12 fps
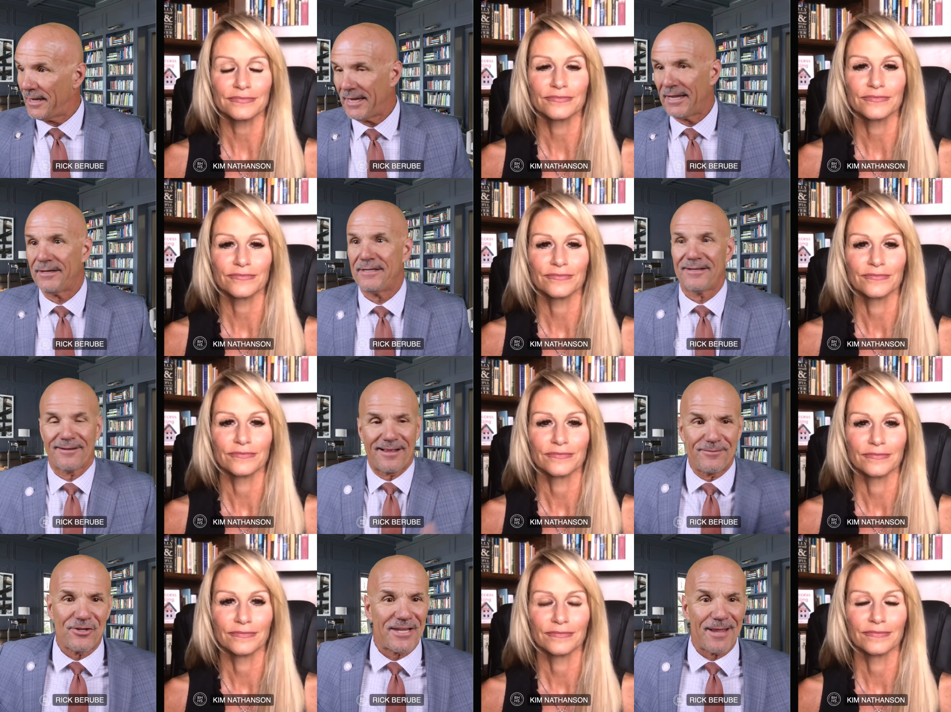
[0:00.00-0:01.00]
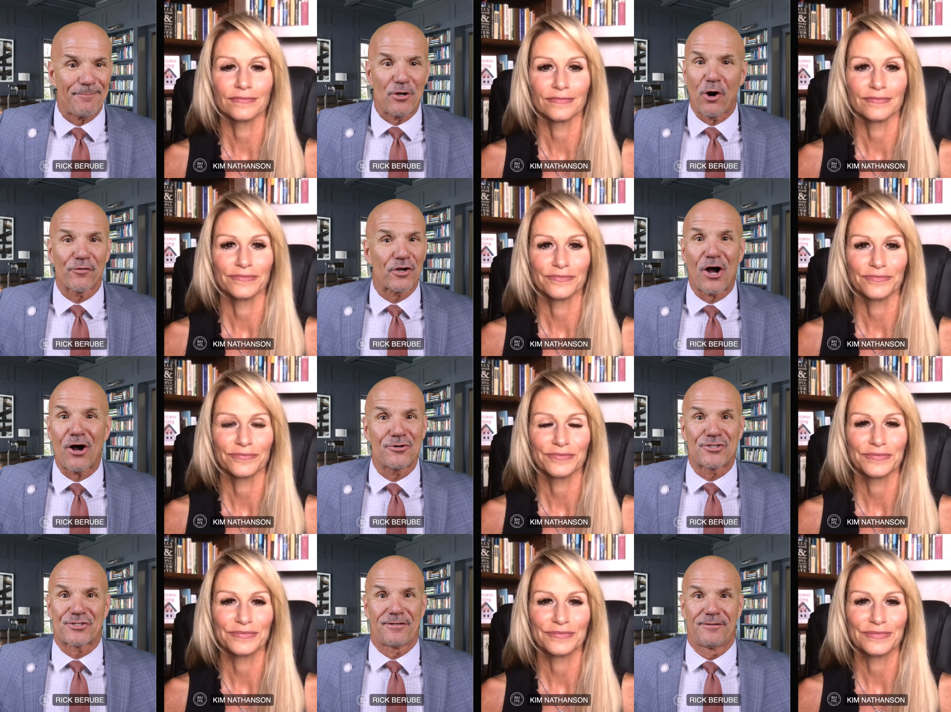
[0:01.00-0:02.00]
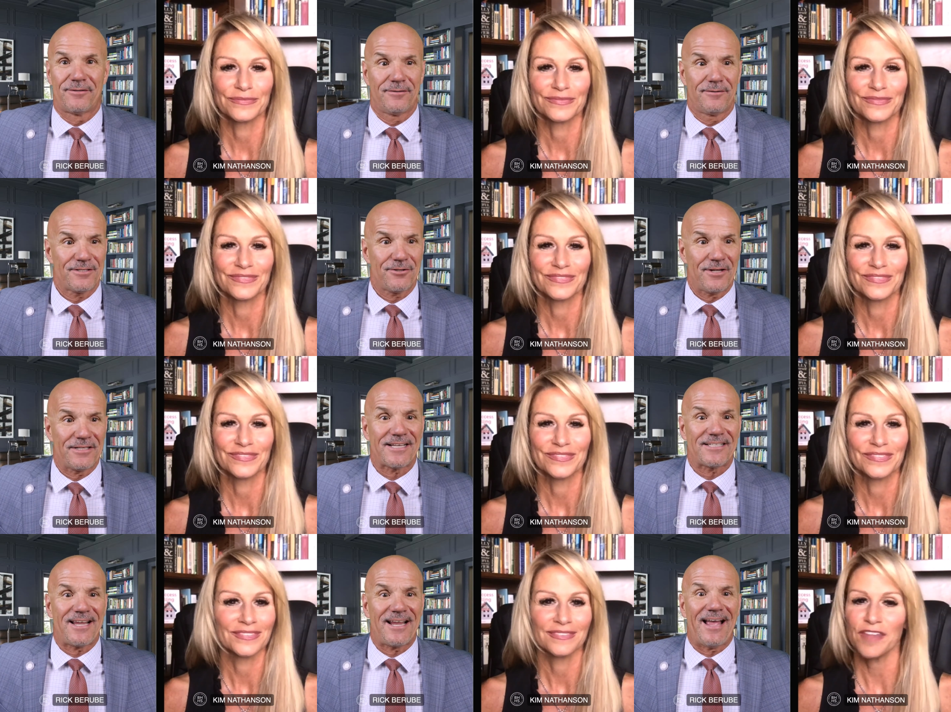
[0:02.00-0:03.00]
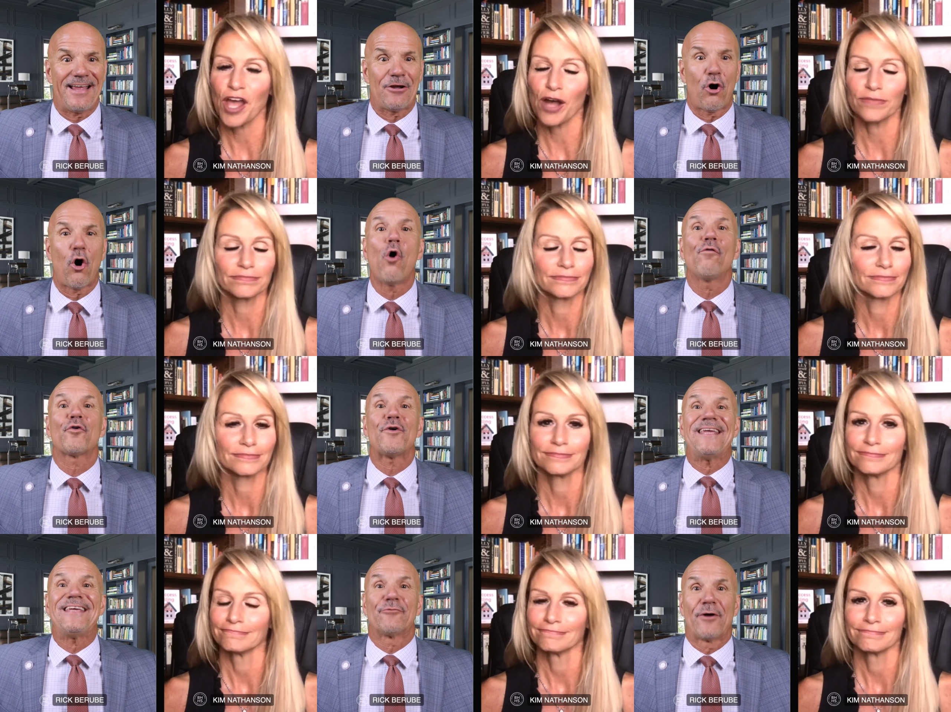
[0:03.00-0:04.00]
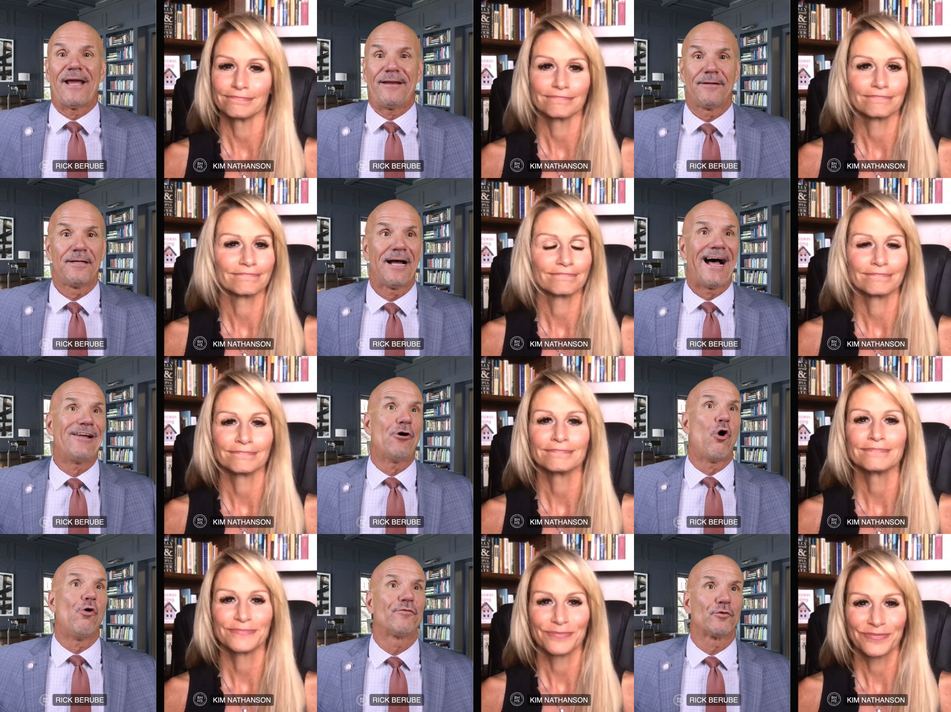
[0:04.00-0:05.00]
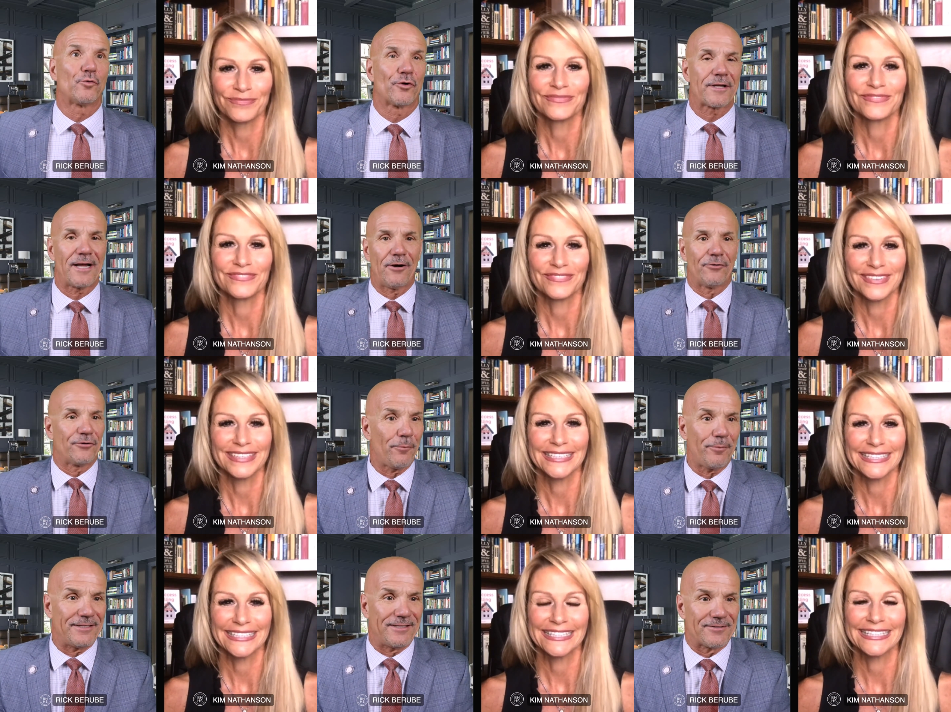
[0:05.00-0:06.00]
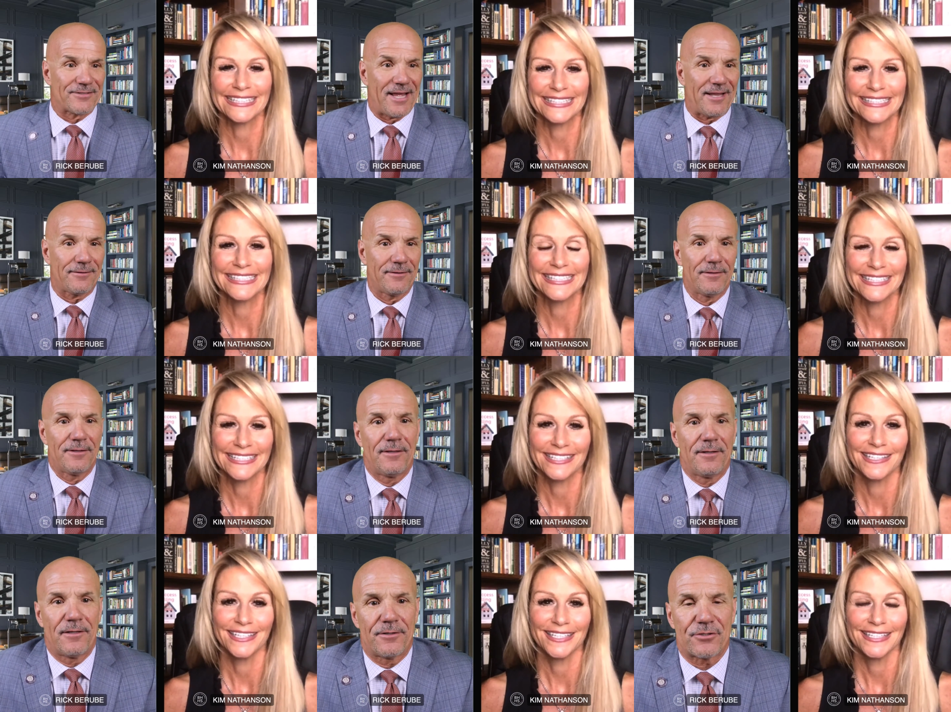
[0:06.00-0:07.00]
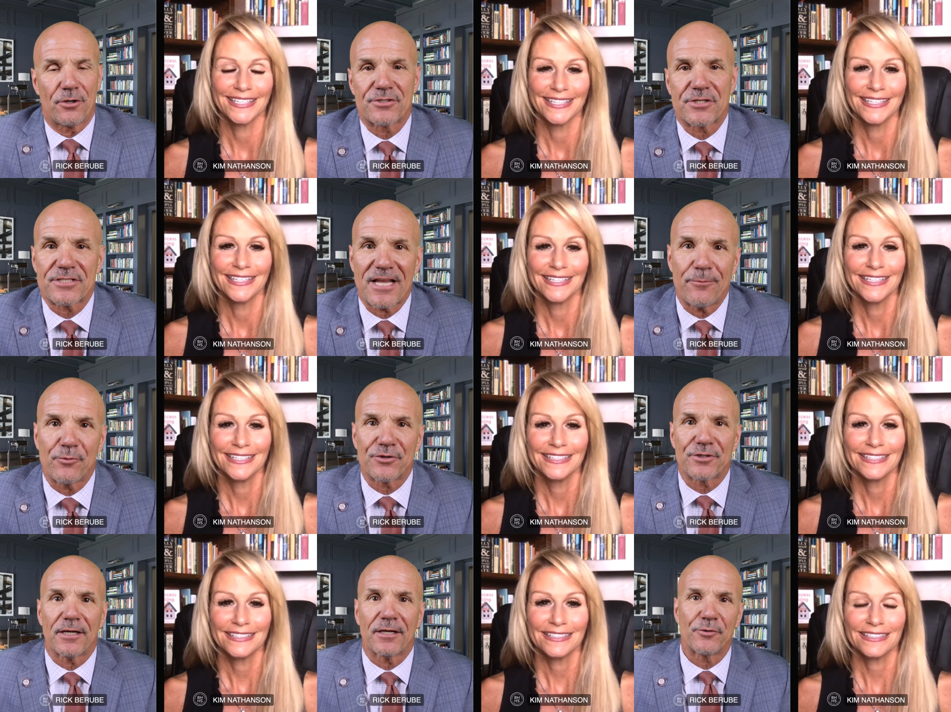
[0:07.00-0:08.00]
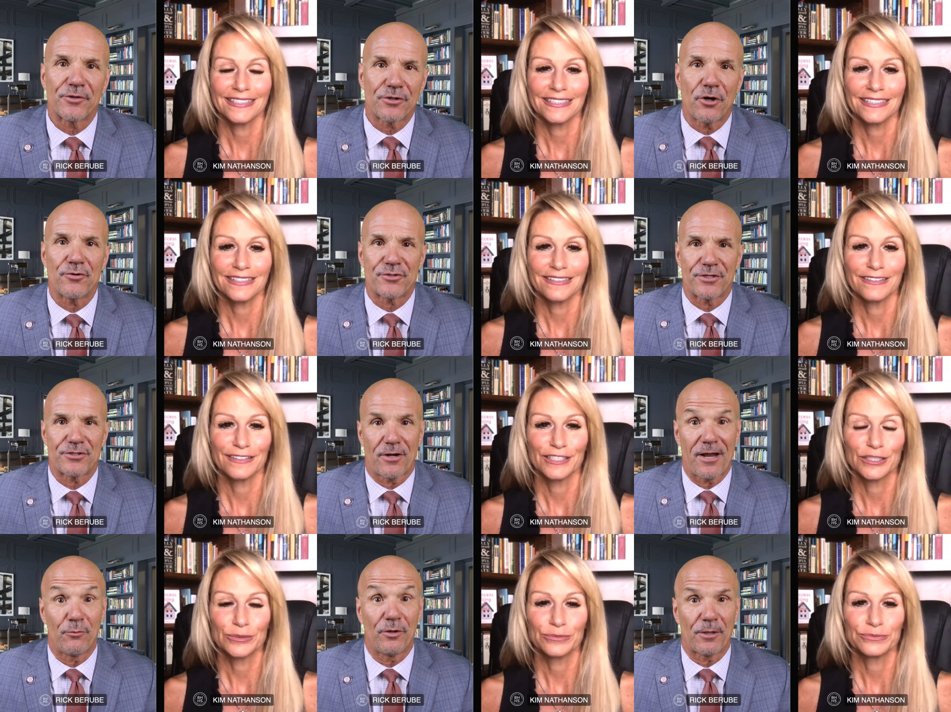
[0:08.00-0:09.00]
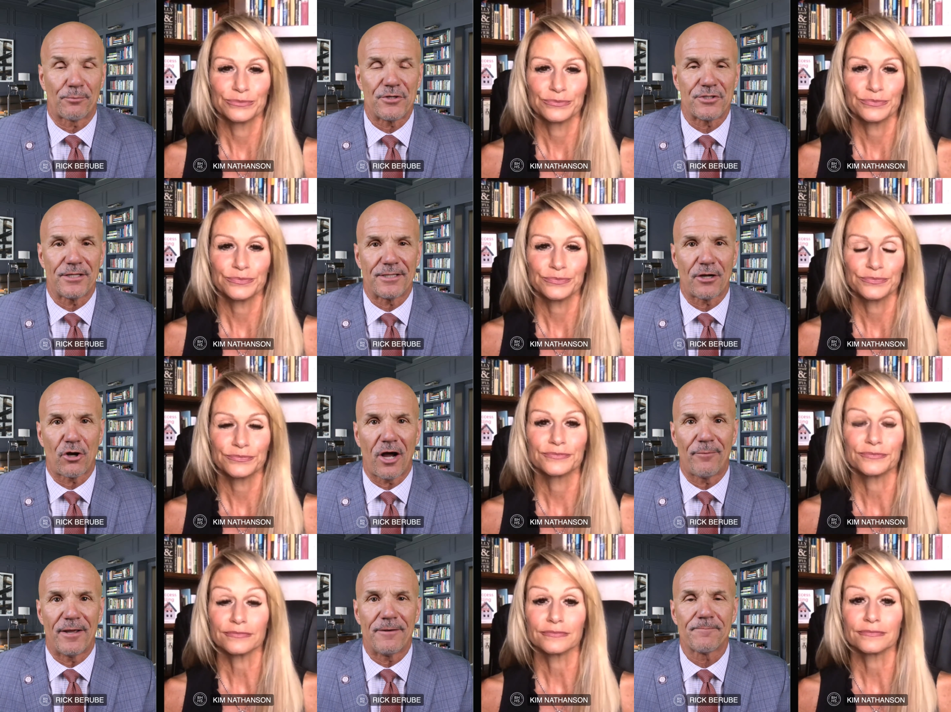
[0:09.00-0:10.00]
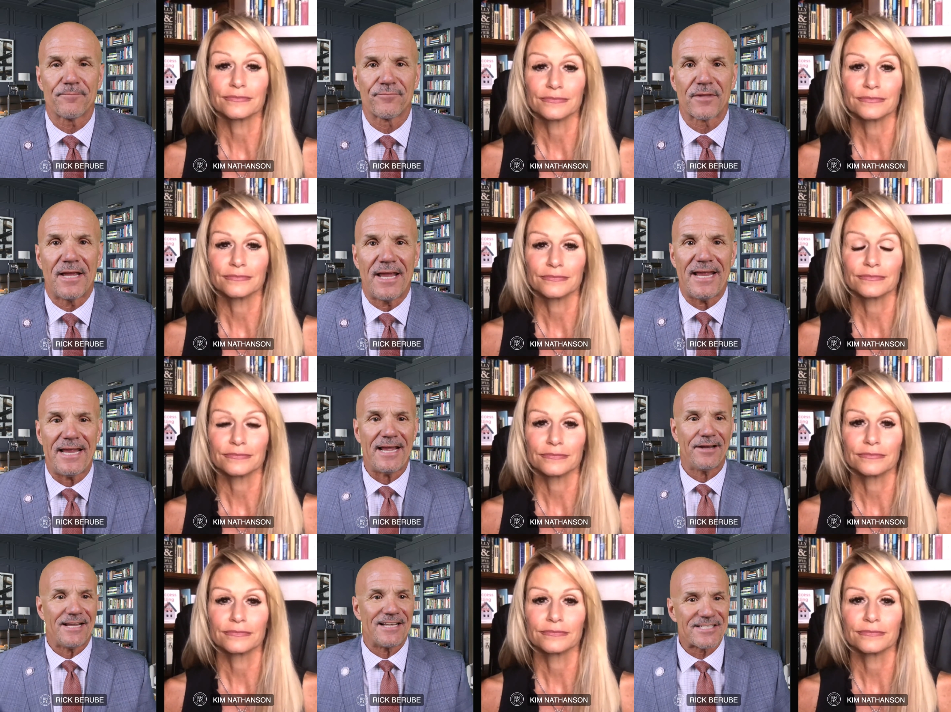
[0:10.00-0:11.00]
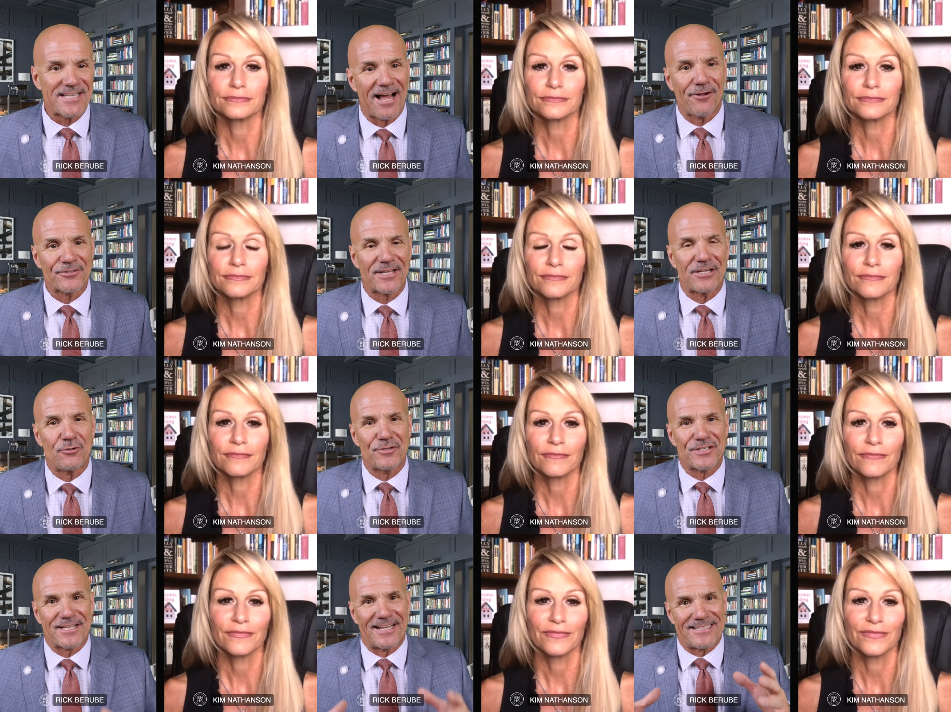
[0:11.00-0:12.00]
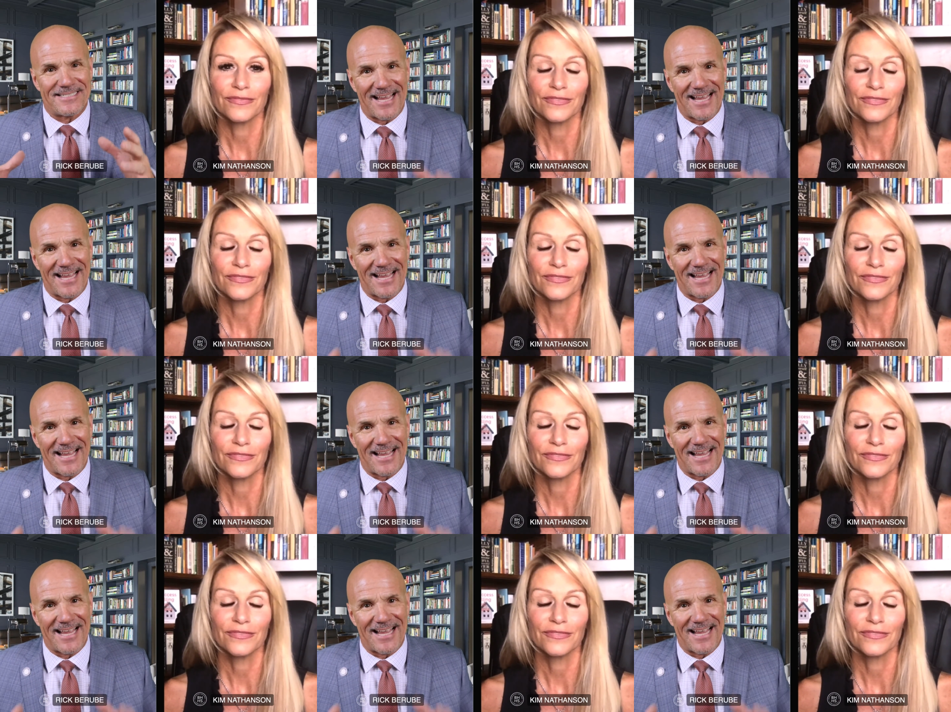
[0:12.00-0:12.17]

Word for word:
Speaker 1: And he, you can't be overcoached. It's, it's like saying I yeah. overeat right. I overwork out. Nobody does that. So it's the same with uh, with coaching. So I really appreciate that comment. And it sounds like you just got